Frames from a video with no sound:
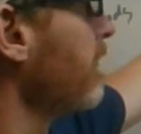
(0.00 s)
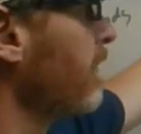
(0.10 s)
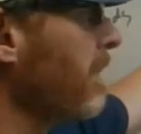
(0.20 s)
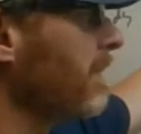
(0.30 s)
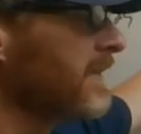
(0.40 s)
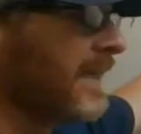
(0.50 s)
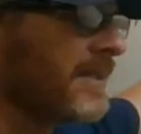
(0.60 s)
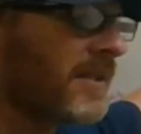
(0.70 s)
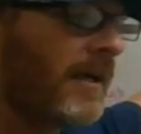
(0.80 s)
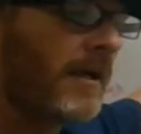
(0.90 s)

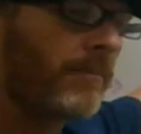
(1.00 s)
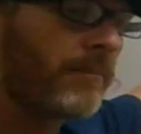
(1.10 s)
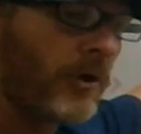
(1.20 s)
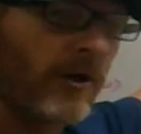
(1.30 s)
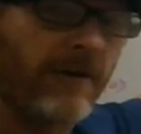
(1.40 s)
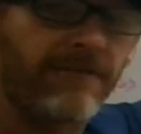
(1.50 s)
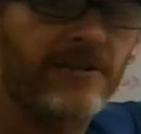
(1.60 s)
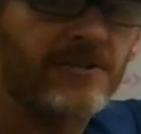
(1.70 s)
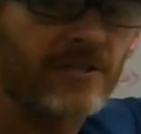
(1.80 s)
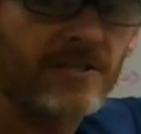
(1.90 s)
represents pure
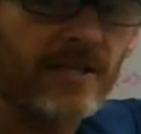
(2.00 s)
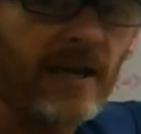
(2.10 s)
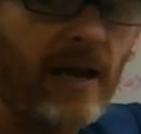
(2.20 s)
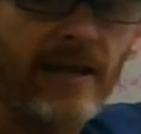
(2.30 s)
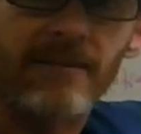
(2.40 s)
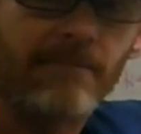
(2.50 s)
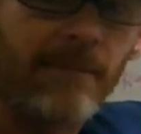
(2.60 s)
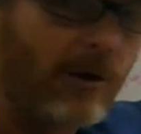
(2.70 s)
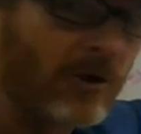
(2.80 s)
efficiency and the most